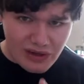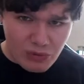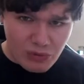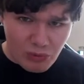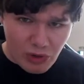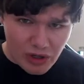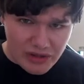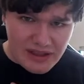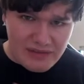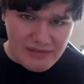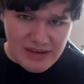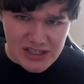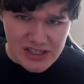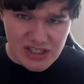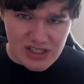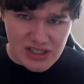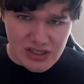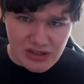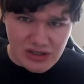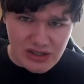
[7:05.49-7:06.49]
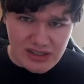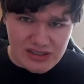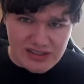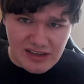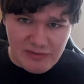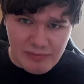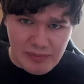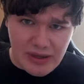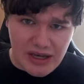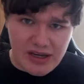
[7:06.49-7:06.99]
What they've actually done is
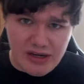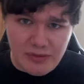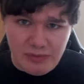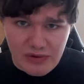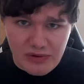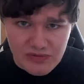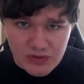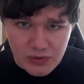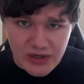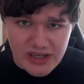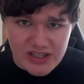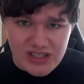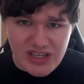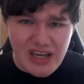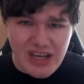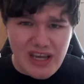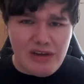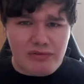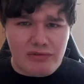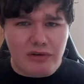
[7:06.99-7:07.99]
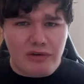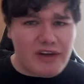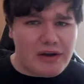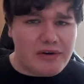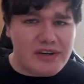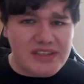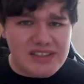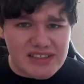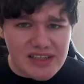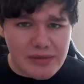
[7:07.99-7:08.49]
they've partnered with Twitch for a
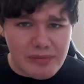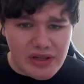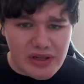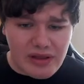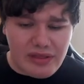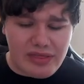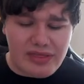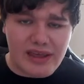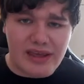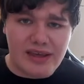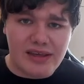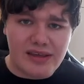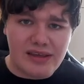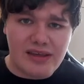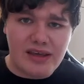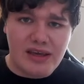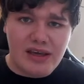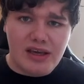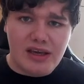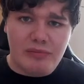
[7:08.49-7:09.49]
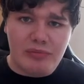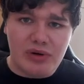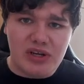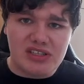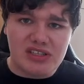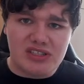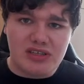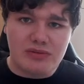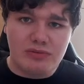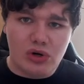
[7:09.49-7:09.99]
very similar thing, but
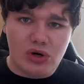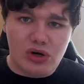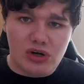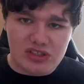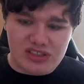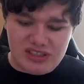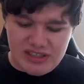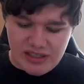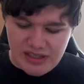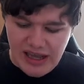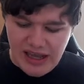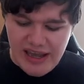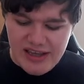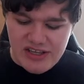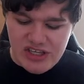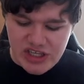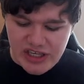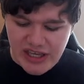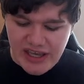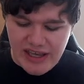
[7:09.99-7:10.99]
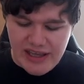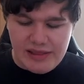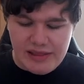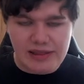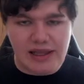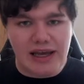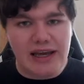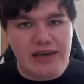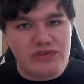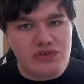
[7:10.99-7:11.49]
it's to educate
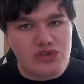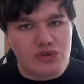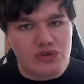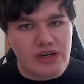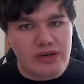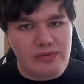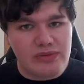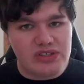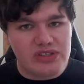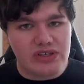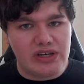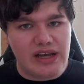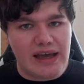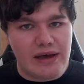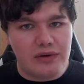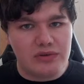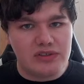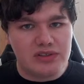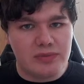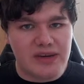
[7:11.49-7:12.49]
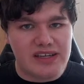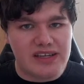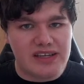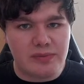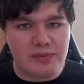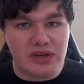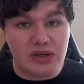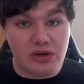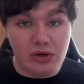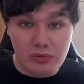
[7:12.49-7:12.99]
live streamers on how to
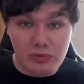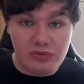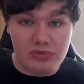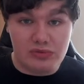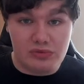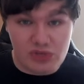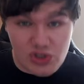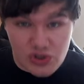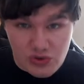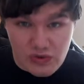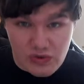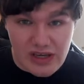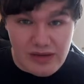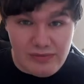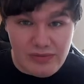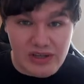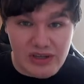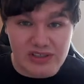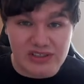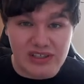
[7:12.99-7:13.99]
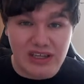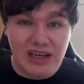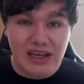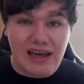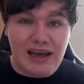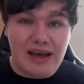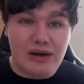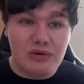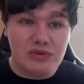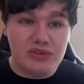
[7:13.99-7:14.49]
basically become streamers,
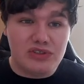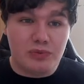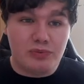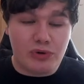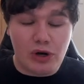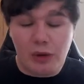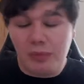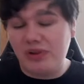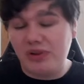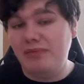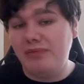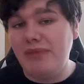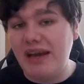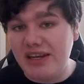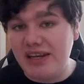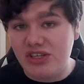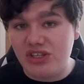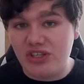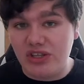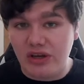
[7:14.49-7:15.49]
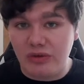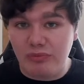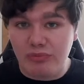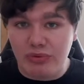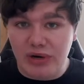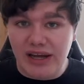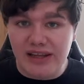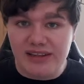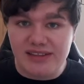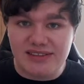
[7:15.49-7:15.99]
how to properly manage their
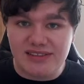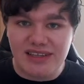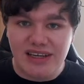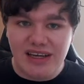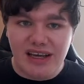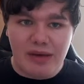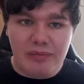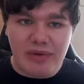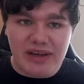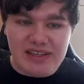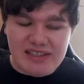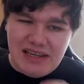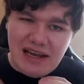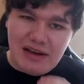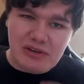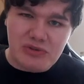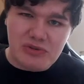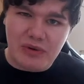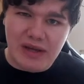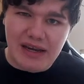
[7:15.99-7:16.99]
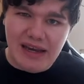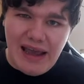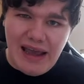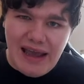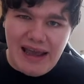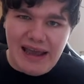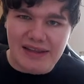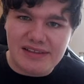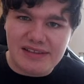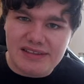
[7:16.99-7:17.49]
brands, and basically how to
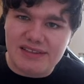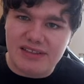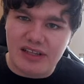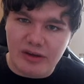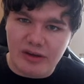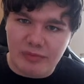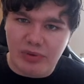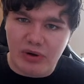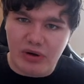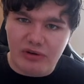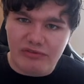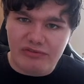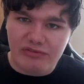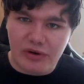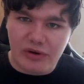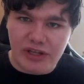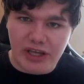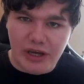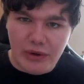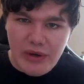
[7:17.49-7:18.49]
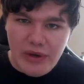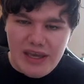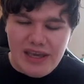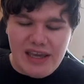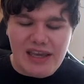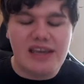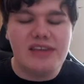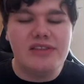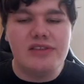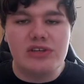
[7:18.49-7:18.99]
enhance their portfolio
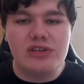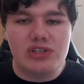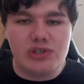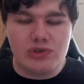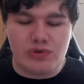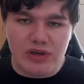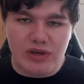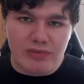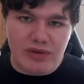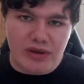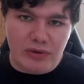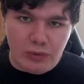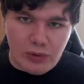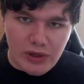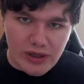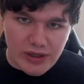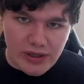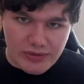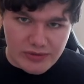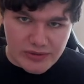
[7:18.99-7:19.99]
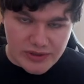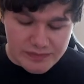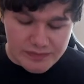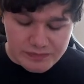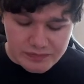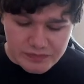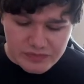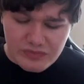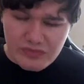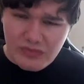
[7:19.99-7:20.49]
in the streaming world.
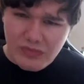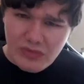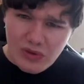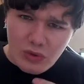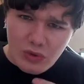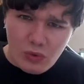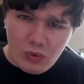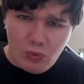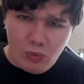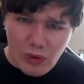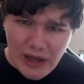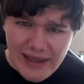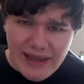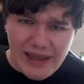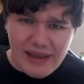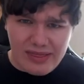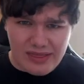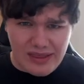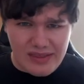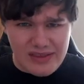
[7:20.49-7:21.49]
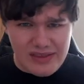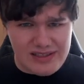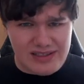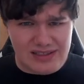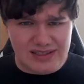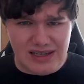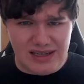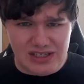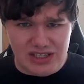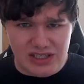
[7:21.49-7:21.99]
Why I think this
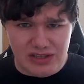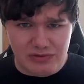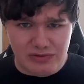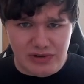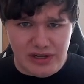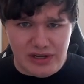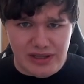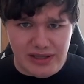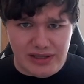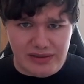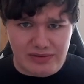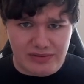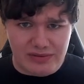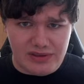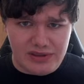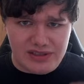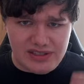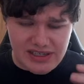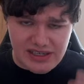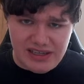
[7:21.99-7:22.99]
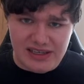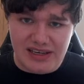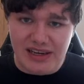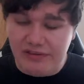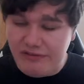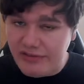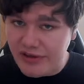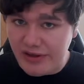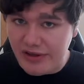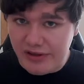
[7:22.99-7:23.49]
is actually really
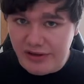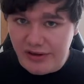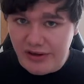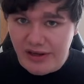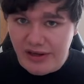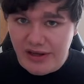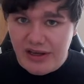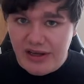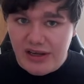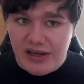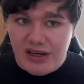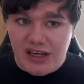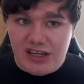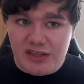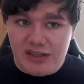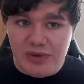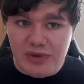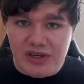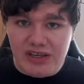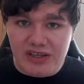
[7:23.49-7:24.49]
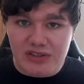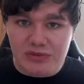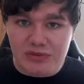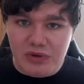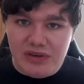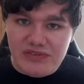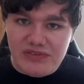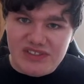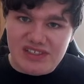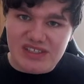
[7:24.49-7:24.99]
significant is because
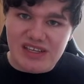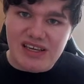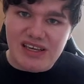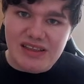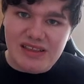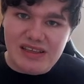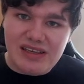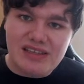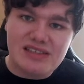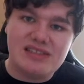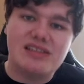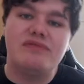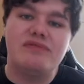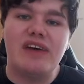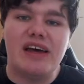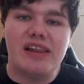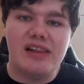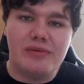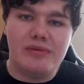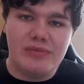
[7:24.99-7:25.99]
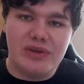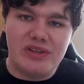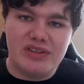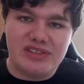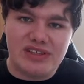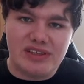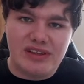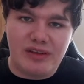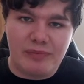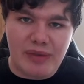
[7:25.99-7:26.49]
we've seen these
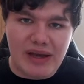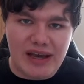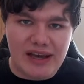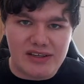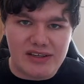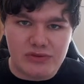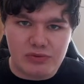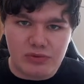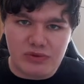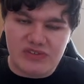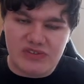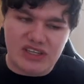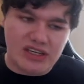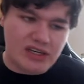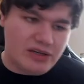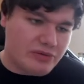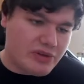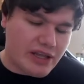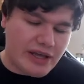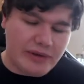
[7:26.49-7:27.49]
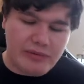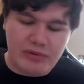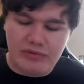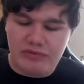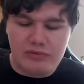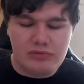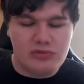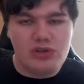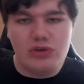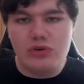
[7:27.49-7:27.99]
developments in the past. We've seen it with
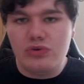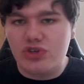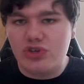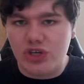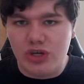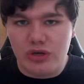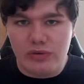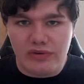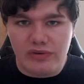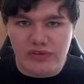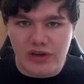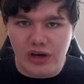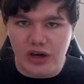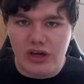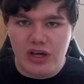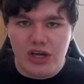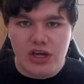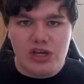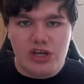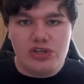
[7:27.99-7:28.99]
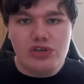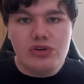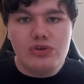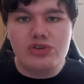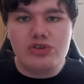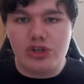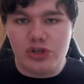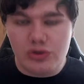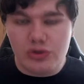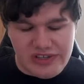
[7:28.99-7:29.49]
YouTube. We've got
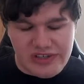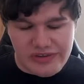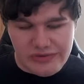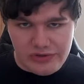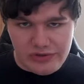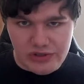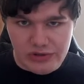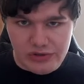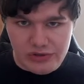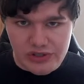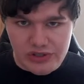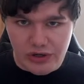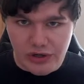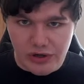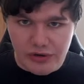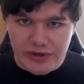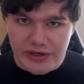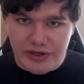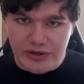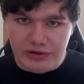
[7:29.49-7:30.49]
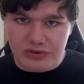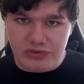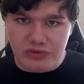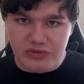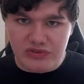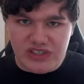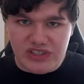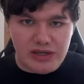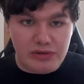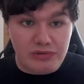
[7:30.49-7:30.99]
YouTube tutorials. We've
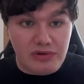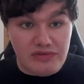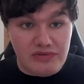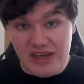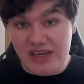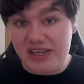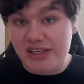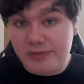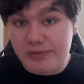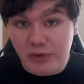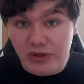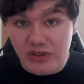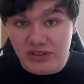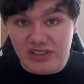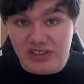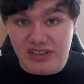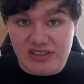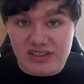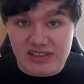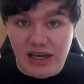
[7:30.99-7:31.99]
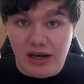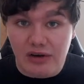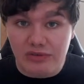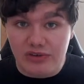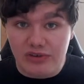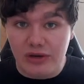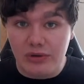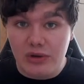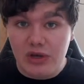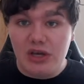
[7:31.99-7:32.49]
seen it with esports itself,
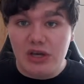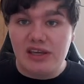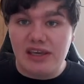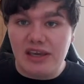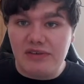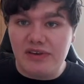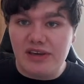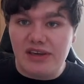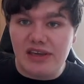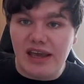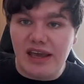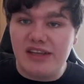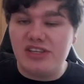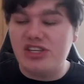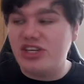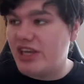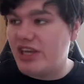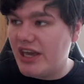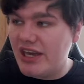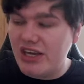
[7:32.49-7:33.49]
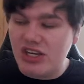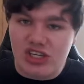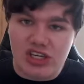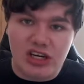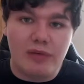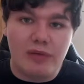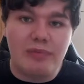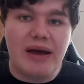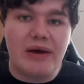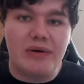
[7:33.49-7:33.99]
giving
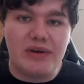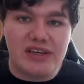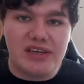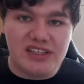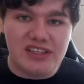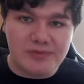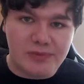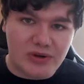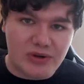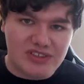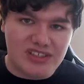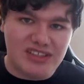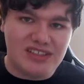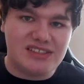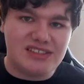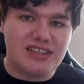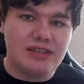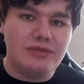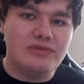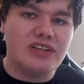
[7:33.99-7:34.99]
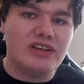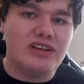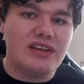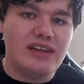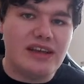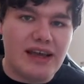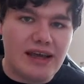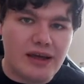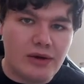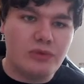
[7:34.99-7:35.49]
education about esports. And it seems that
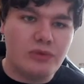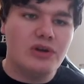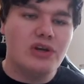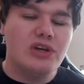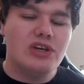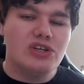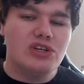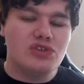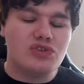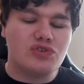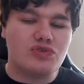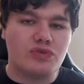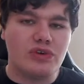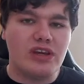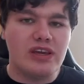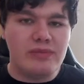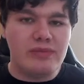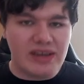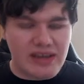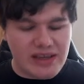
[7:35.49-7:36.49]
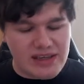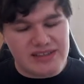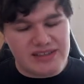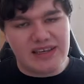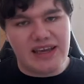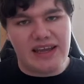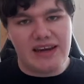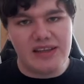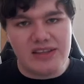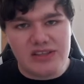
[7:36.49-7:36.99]
now streaming is
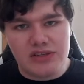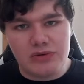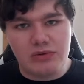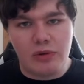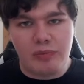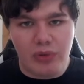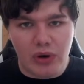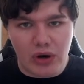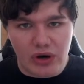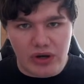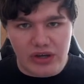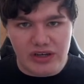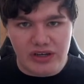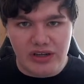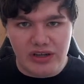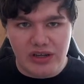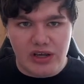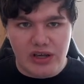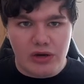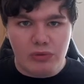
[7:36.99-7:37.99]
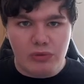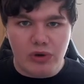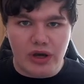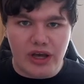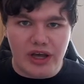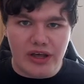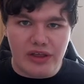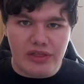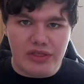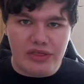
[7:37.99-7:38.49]
getting to a point
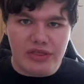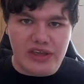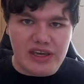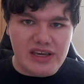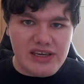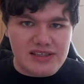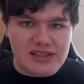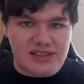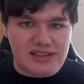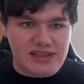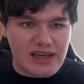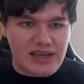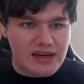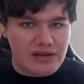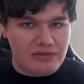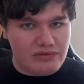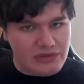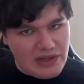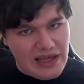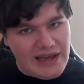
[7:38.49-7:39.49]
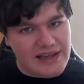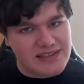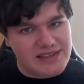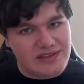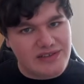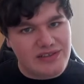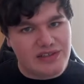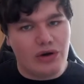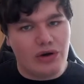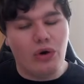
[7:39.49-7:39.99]
where these kind of
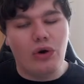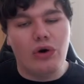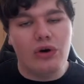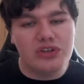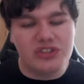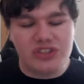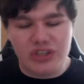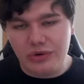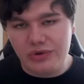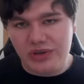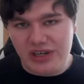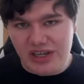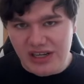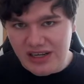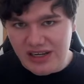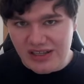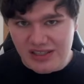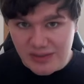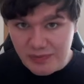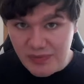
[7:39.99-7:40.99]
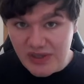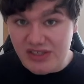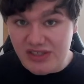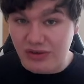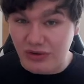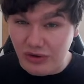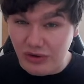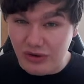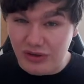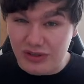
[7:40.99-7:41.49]
lessons are also needed to be
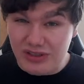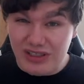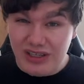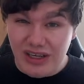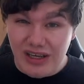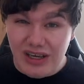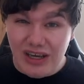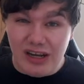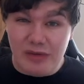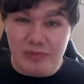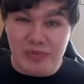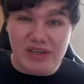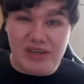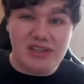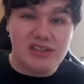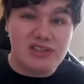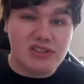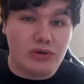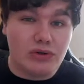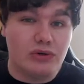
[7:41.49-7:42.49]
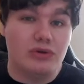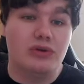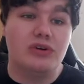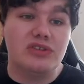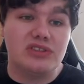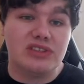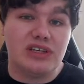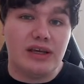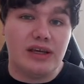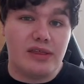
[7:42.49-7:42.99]
taught, and are being
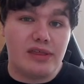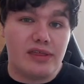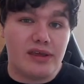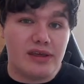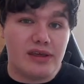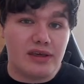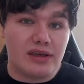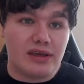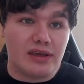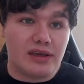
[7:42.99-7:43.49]
taught, I think,